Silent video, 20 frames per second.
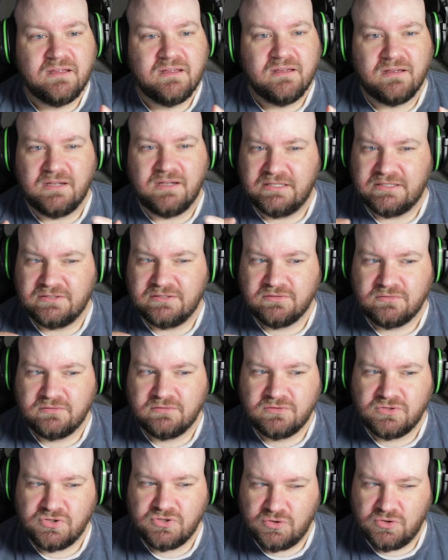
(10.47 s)
a
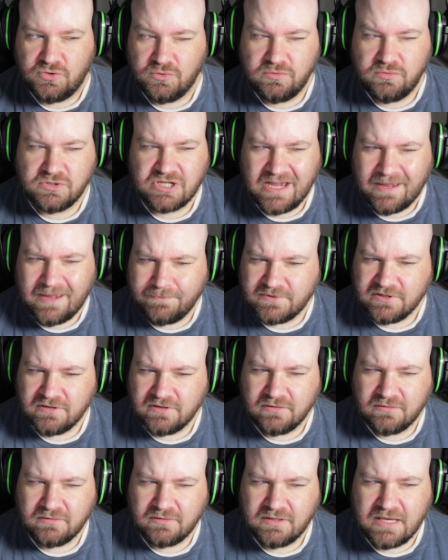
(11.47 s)
two
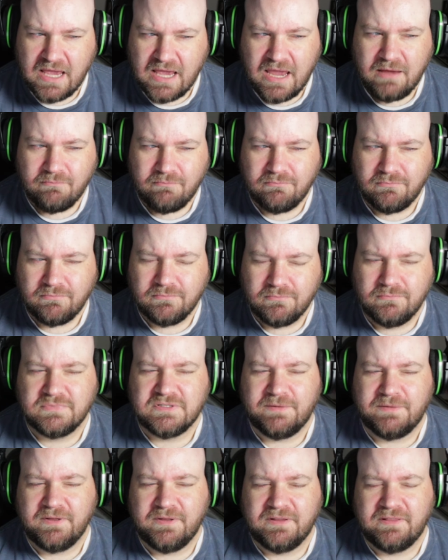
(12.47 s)
chapter game,
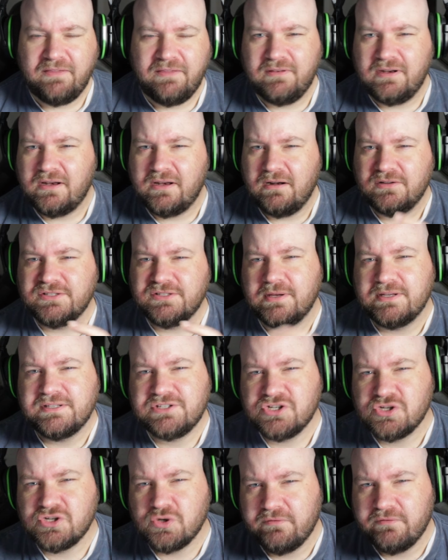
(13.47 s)
something like that. And then it also has a
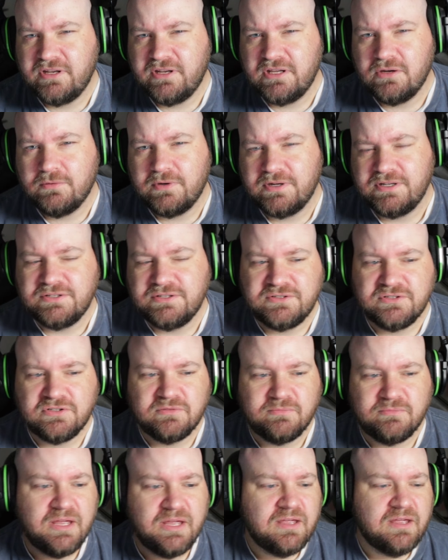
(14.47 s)
short video on
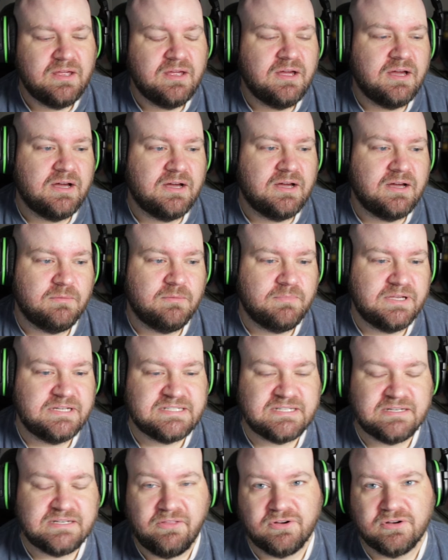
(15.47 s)
YouTube. Um, it's
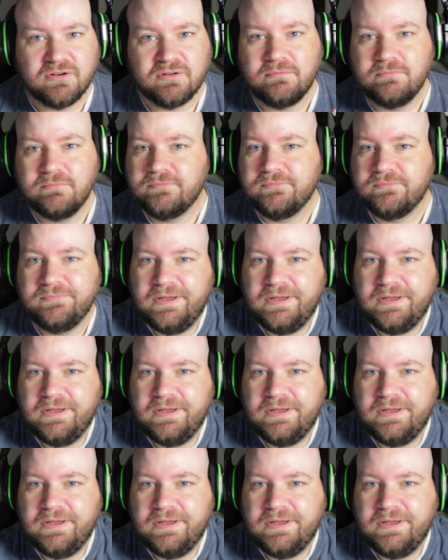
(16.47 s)
another